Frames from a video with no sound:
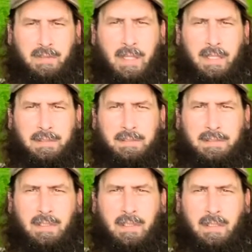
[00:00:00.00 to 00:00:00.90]
that
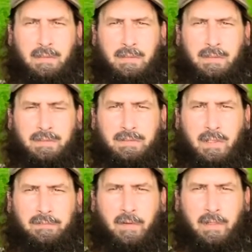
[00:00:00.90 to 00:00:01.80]
you can
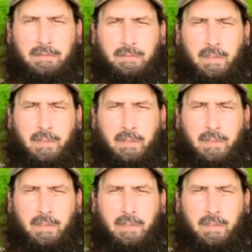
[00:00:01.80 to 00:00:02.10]
start fires with.